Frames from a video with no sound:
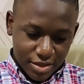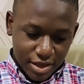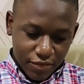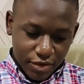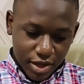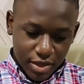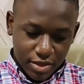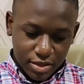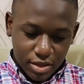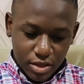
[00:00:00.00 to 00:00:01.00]
Dead
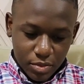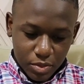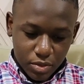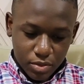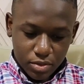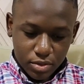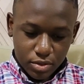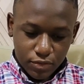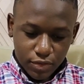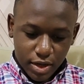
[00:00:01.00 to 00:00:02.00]
flies
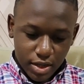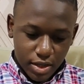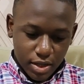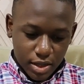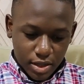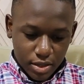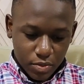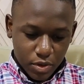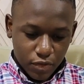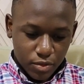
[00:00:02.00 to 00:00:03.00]
putrefy
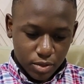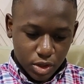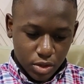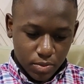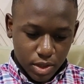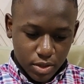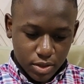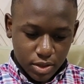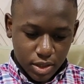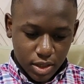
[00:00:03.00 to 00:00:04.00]
the perfume's
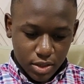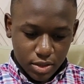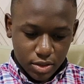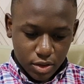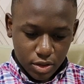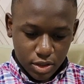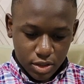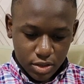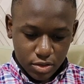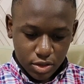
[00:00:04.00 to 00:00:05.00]
ointment, and
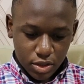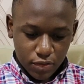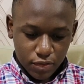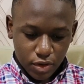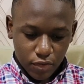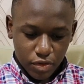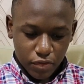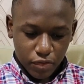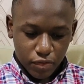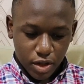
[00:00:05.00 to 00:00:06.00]
causes it to give off
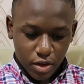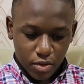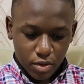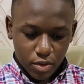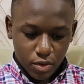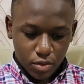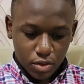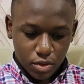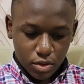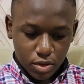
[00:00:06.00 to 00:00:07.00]
a foul
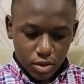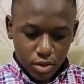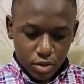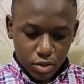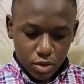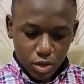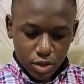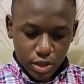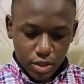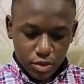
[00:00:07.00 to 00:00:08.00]
odor. So
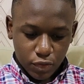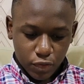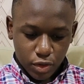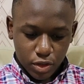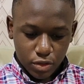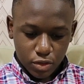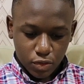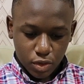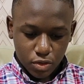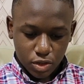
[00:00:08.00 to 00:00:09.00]
does a little folly to
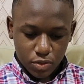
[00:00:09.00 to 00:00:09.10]
ones